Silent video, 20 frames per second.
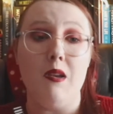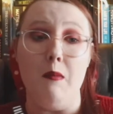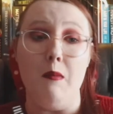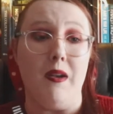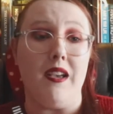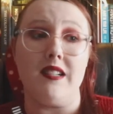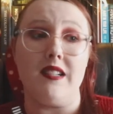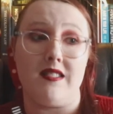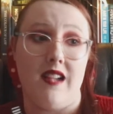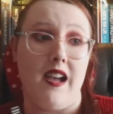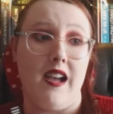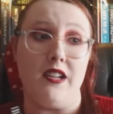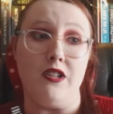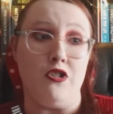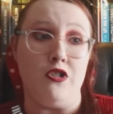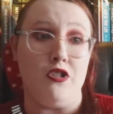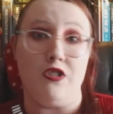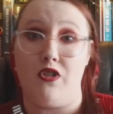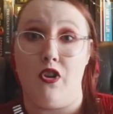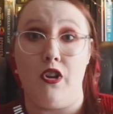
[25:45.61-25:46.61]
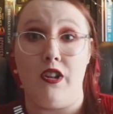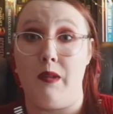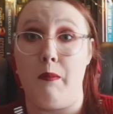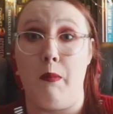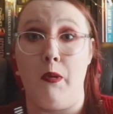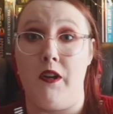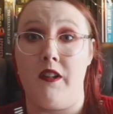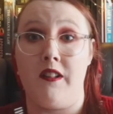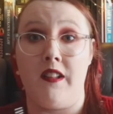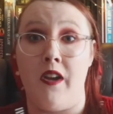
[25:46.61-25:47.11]
because I just
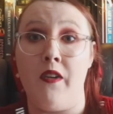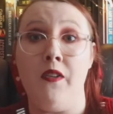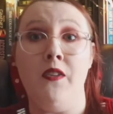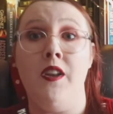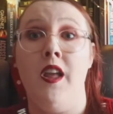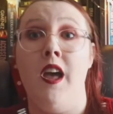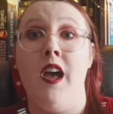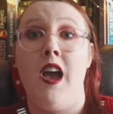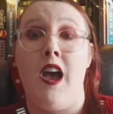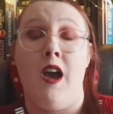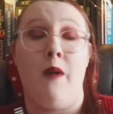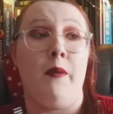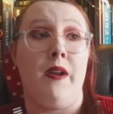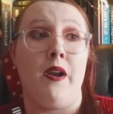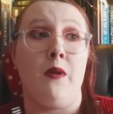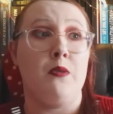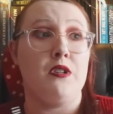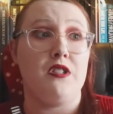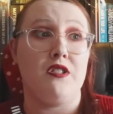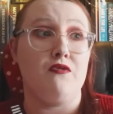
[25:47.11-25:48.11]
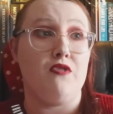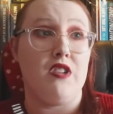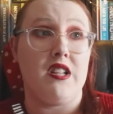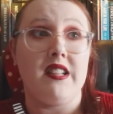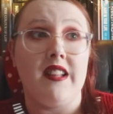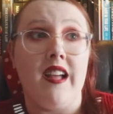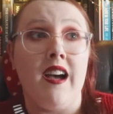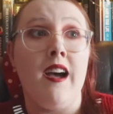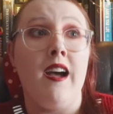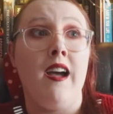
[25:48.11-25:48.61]
couldn't put it down. And when I wasn't
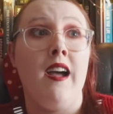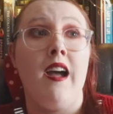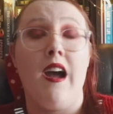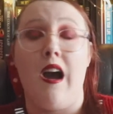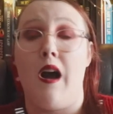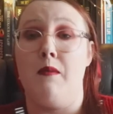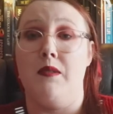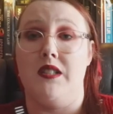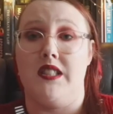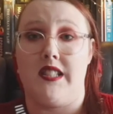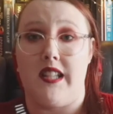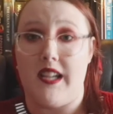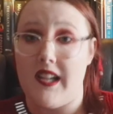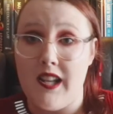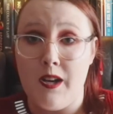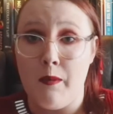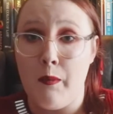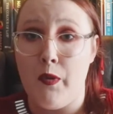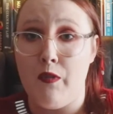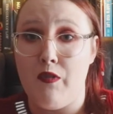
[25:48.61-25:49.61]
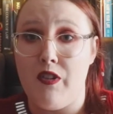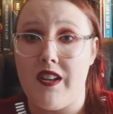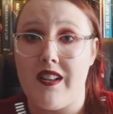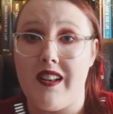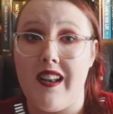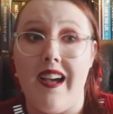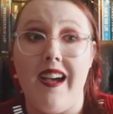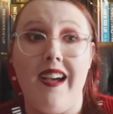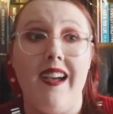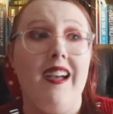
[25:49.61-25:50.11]
reading it, I was thinking about
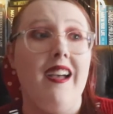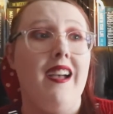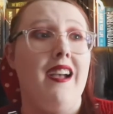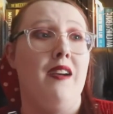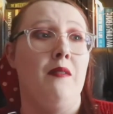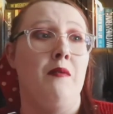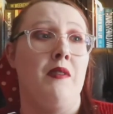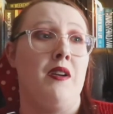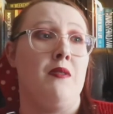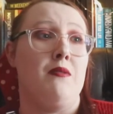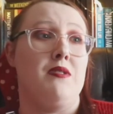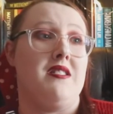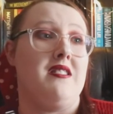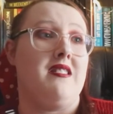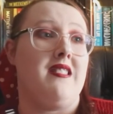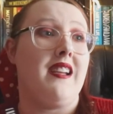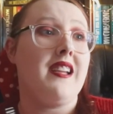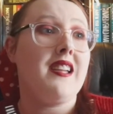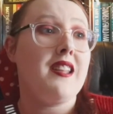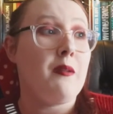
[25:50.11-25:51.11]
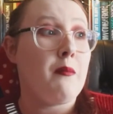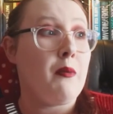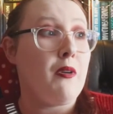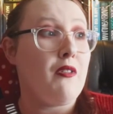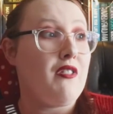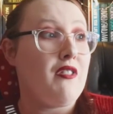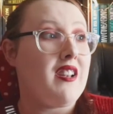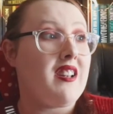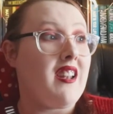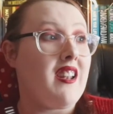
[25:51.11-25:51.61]
reading it. And when I wasn't thinking
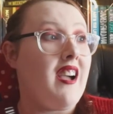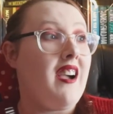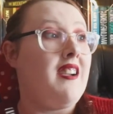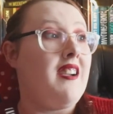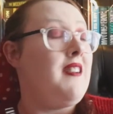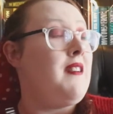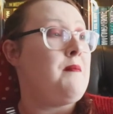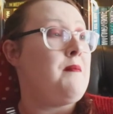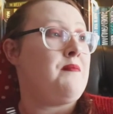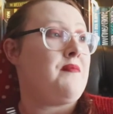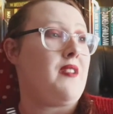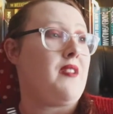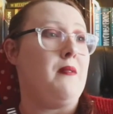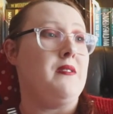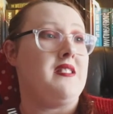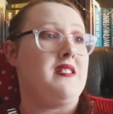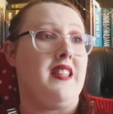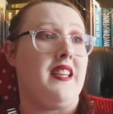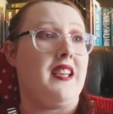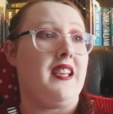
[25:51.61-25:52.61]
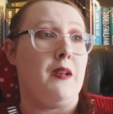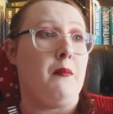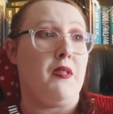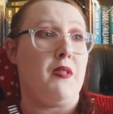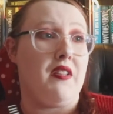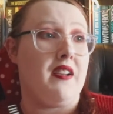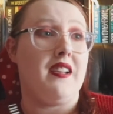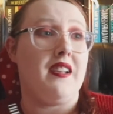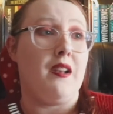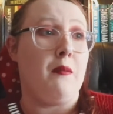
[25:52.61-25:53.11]
about reading it, I was thinking
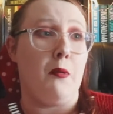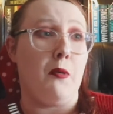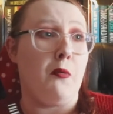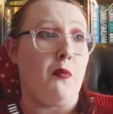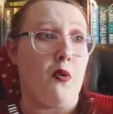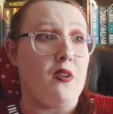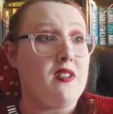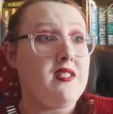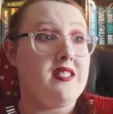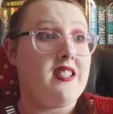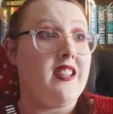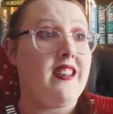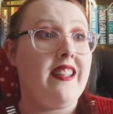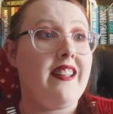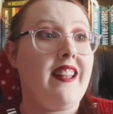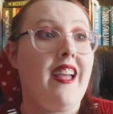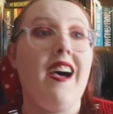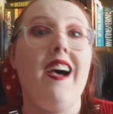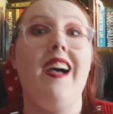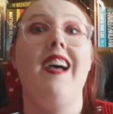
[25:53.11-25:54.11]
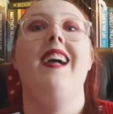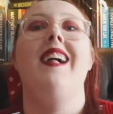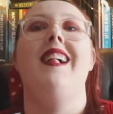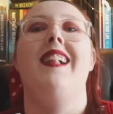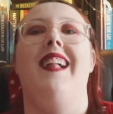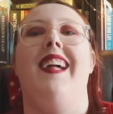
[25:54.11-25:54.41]
about wanting to read it.